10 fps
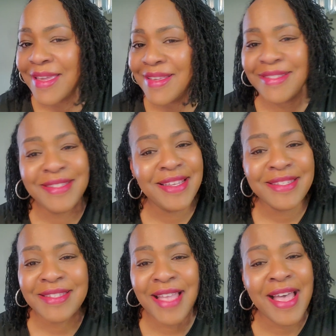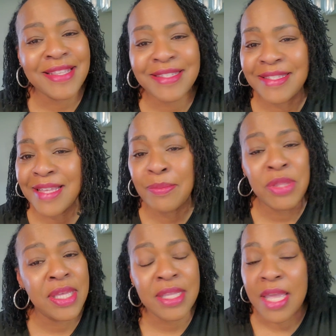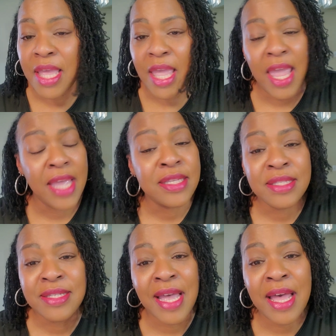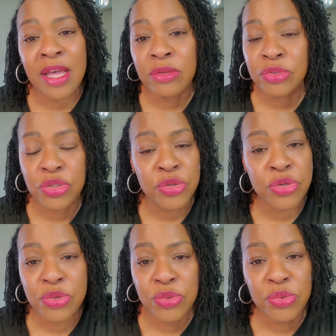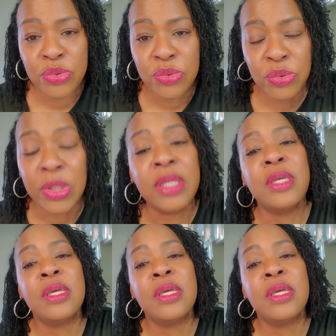'cause it's not something handed down to you.